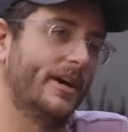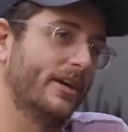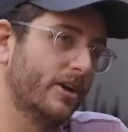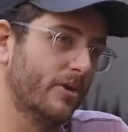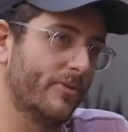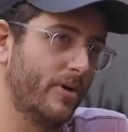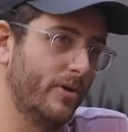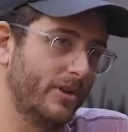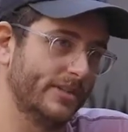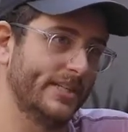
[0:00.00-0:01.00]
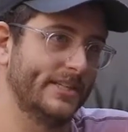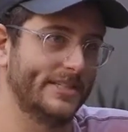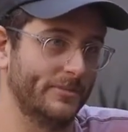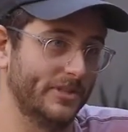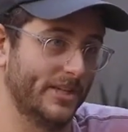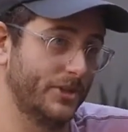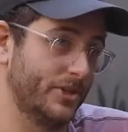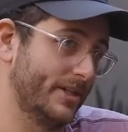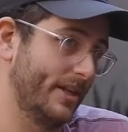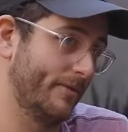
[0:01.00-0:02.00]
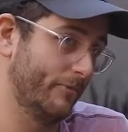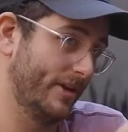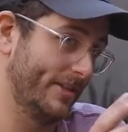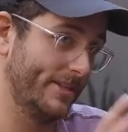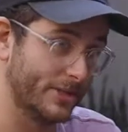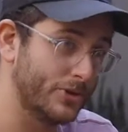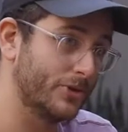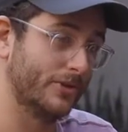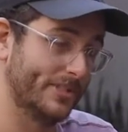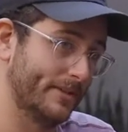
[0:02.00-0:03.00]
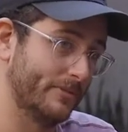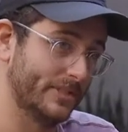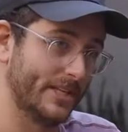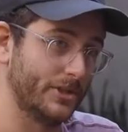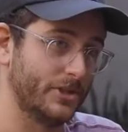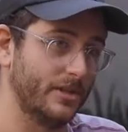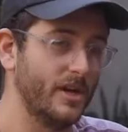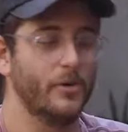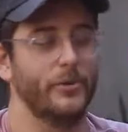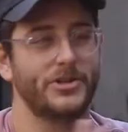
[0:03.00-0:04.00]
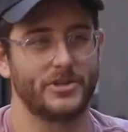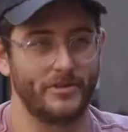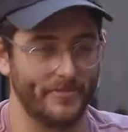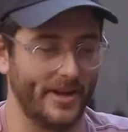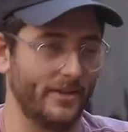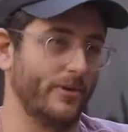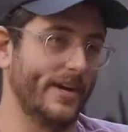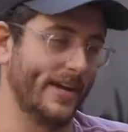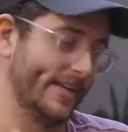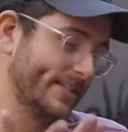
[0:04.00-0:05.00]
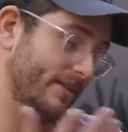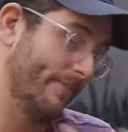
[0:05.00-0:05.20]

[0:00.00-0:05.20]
not a GoPro using stabilization with digital stabilization, which, by the way, is